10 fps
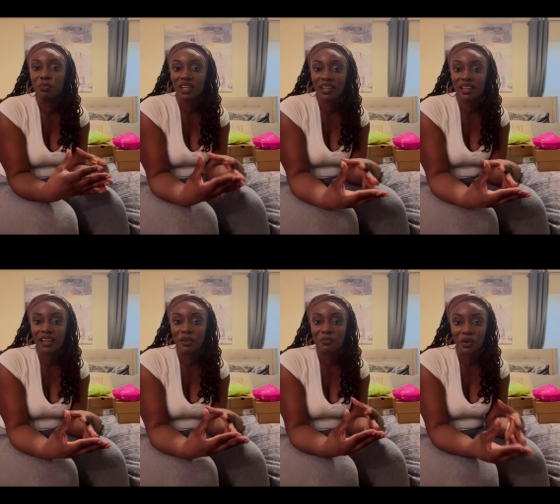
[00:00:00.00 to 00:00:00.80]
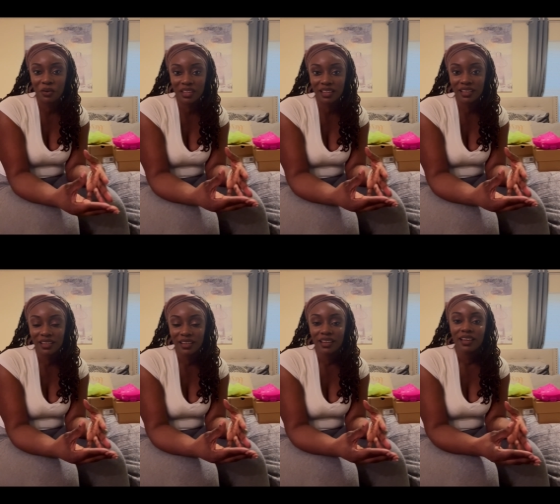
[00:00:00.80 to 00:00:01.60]
big and bulky.
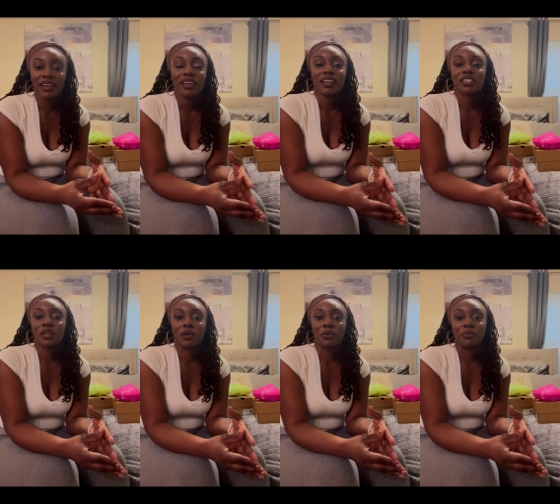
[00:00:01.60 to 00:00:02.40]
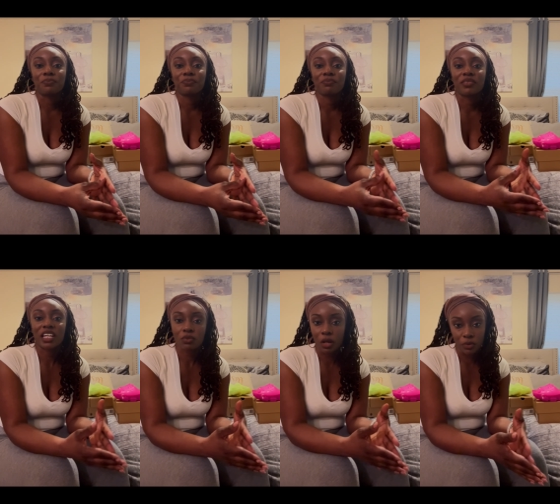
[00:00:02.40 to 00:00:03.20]
So
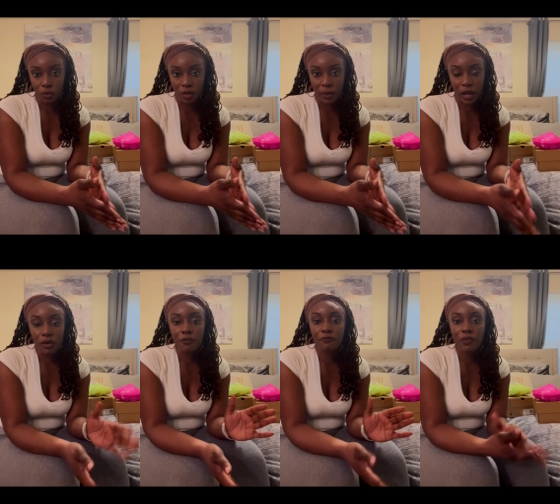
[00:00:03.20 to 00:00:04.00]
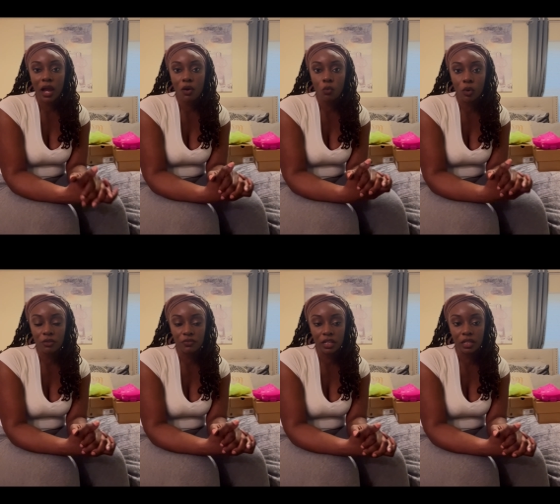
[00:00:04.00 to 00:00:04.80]
that's what I was worried about. Found one
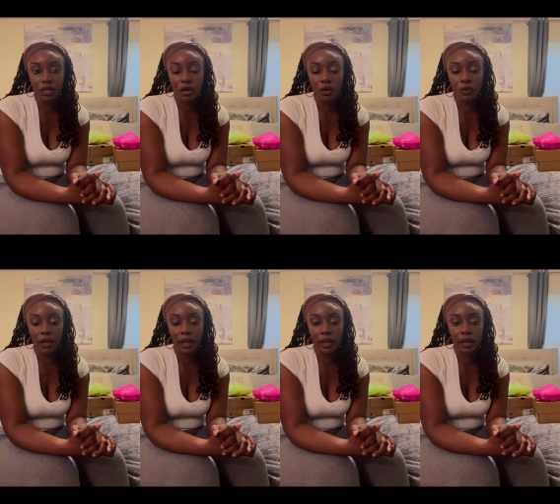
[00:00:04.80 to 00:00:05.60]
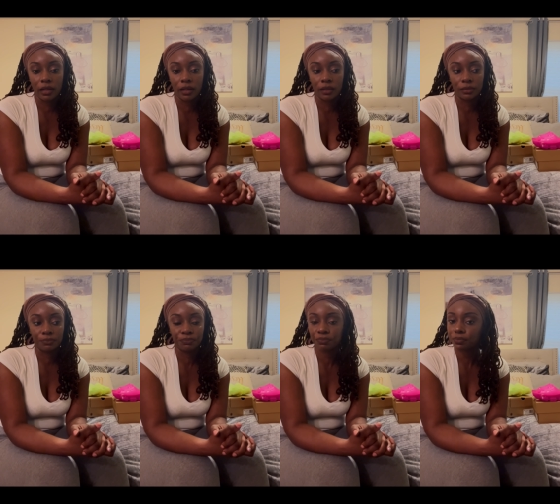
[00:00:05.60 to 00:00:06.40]
video and um,